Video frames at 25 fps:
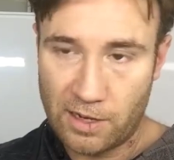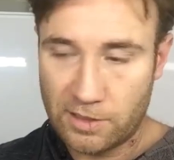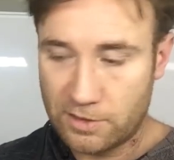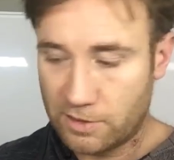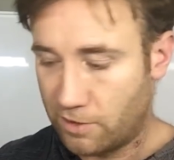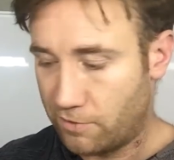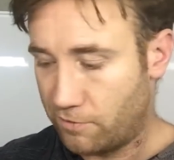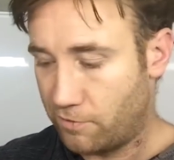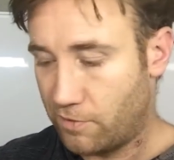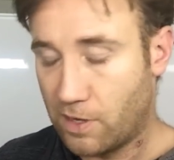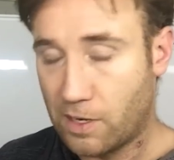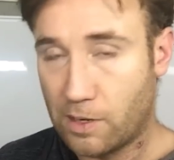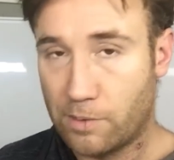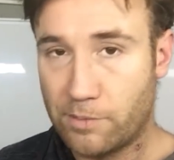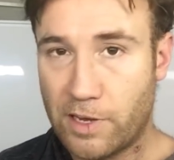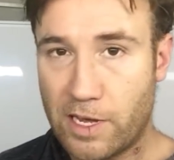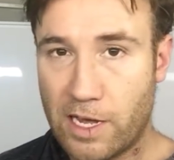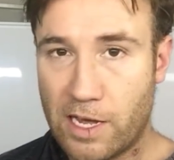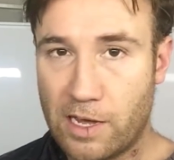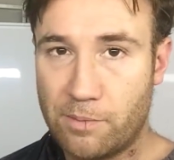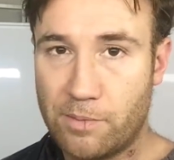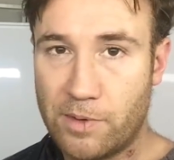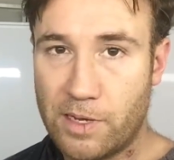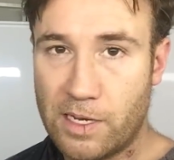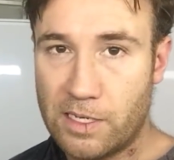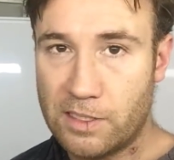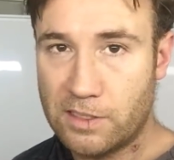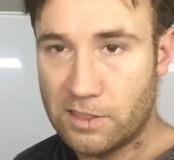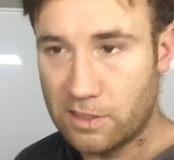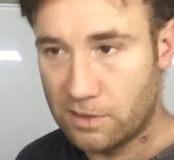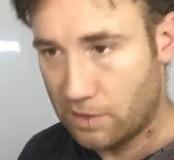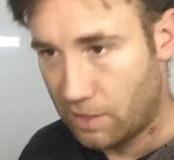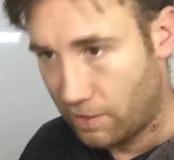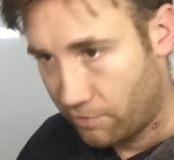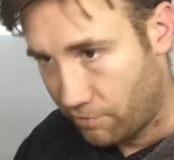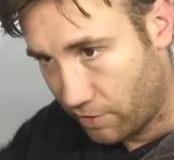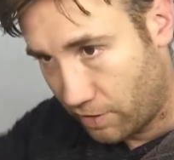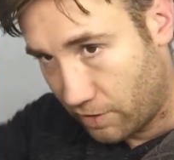It's going to fuck up your hairpiece
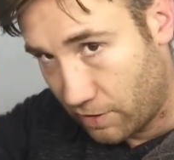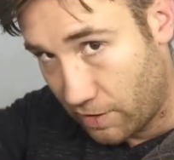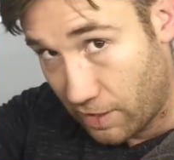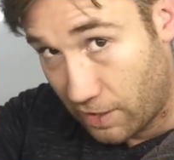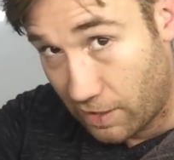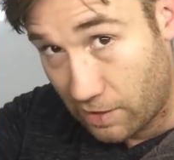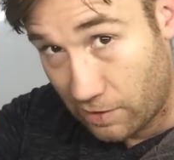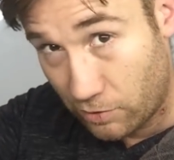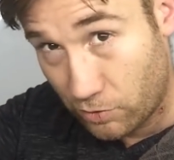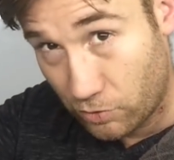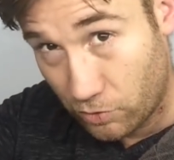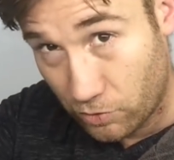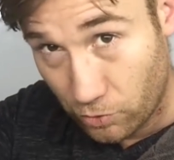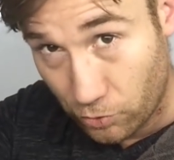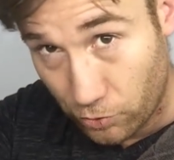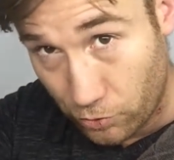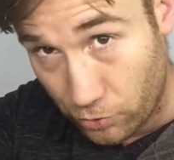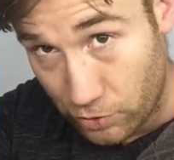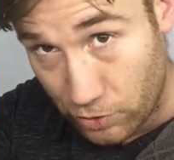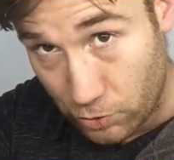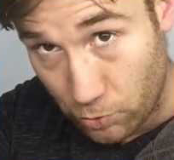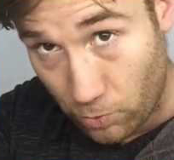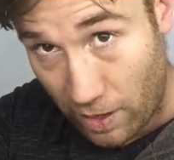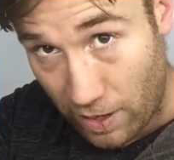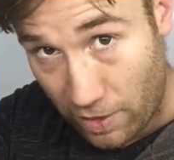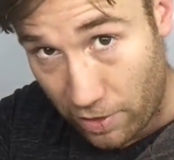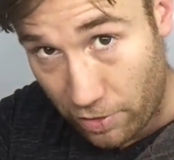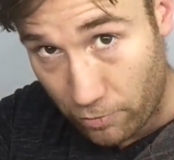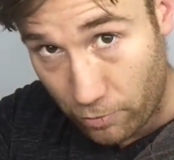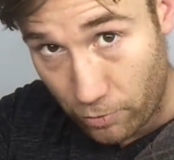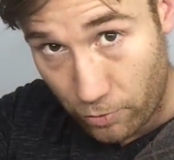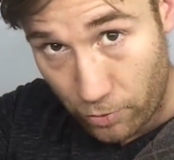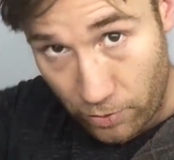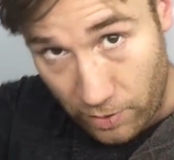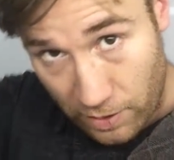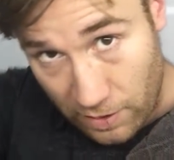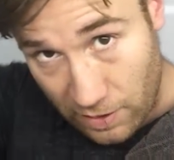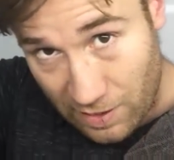and have the glue sweat
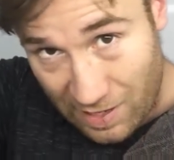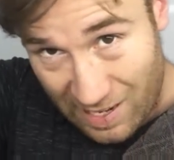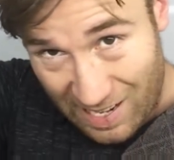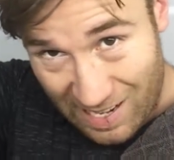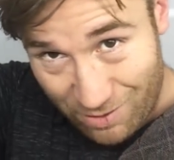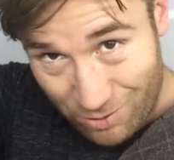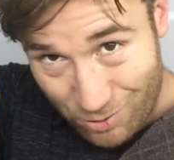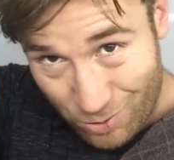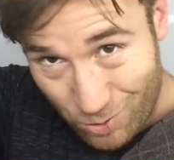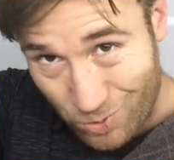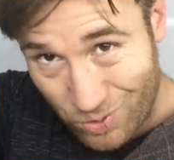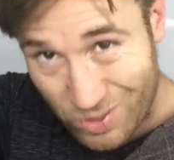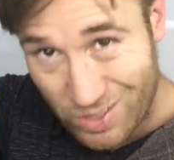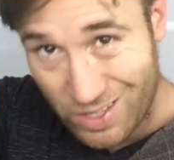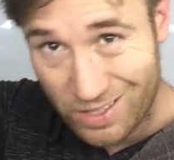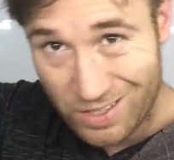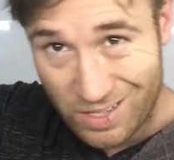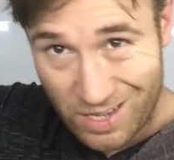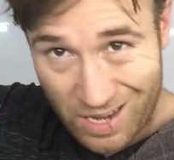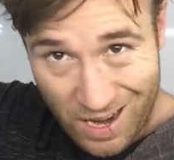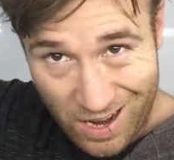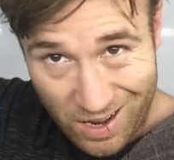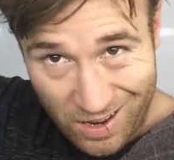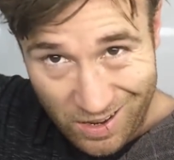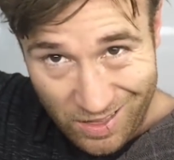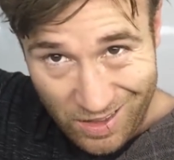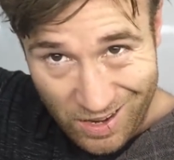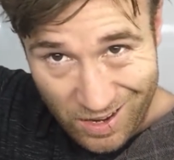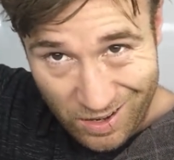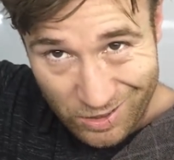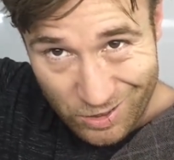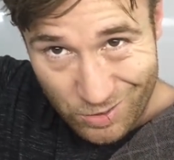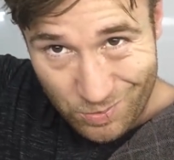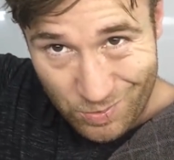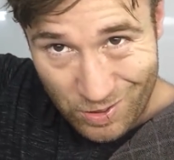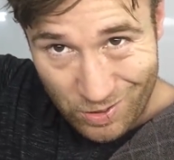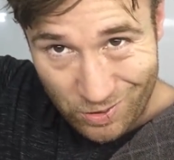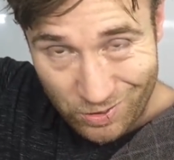through and the hair will still stick down and then it'll
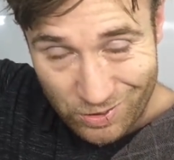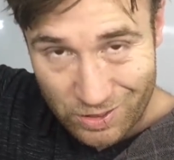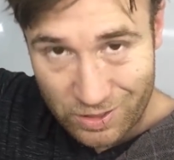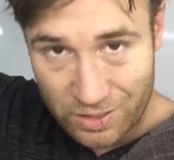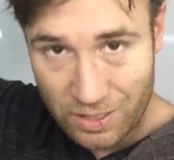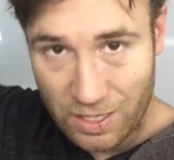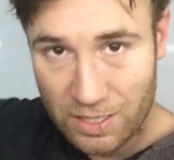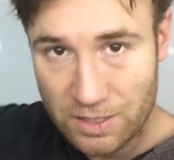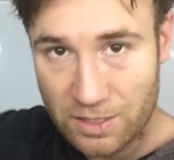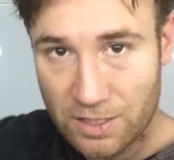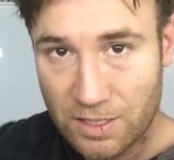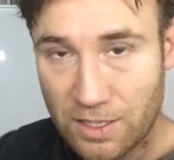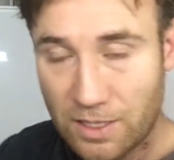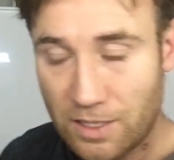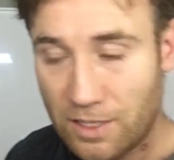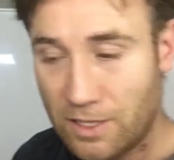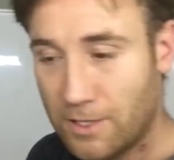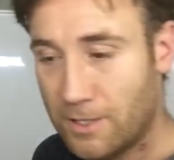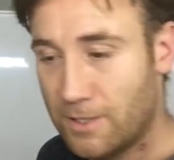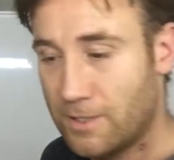just be all disgusting.